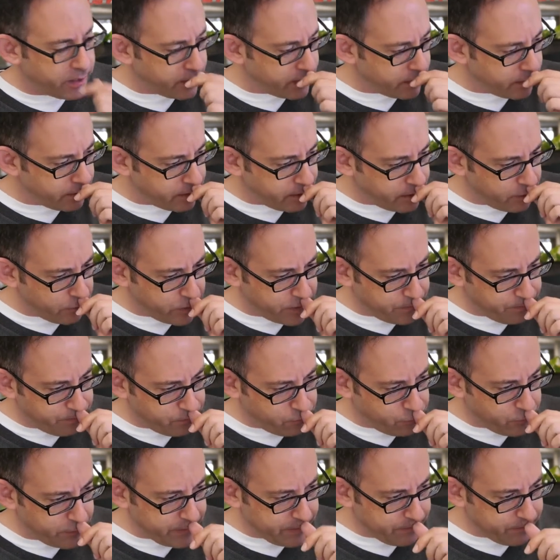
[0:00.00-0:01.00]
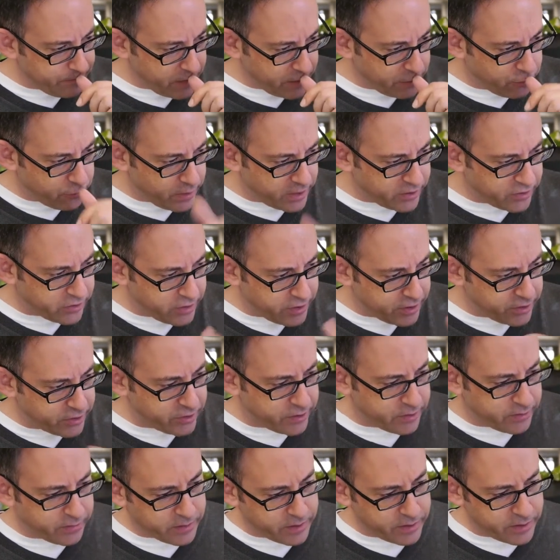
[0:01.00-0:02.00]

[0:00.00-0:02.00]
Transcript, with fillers: I think we, we addressed this in,